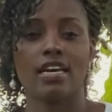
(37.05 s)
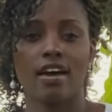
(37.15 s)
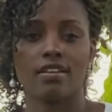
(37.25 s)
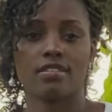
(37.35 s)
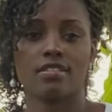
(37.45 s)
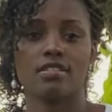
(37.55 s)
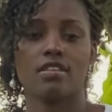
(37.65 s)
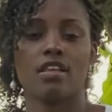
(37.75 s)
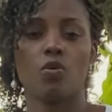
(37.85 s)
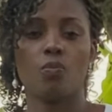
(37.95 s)

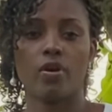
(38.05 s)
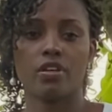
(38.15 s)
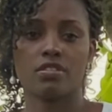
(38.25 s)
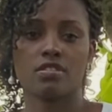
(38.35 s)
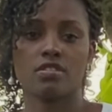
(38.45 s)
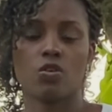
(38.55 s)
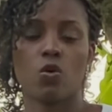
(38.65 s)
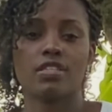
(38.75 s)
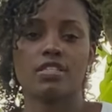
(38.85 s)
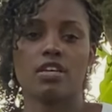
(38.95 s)
attacks your breasts
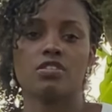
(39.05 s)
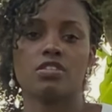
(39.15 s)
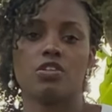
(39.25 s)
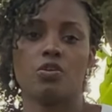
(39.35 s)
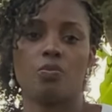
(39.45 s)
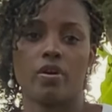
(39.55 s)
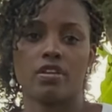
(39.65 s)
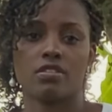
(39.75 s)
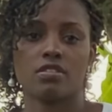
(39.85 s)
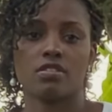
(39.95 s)
or the cells in your
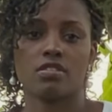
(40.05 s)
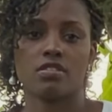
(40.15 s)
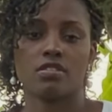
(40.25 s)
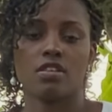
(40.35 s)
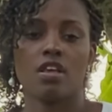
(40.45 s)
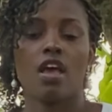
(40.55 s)
breasts.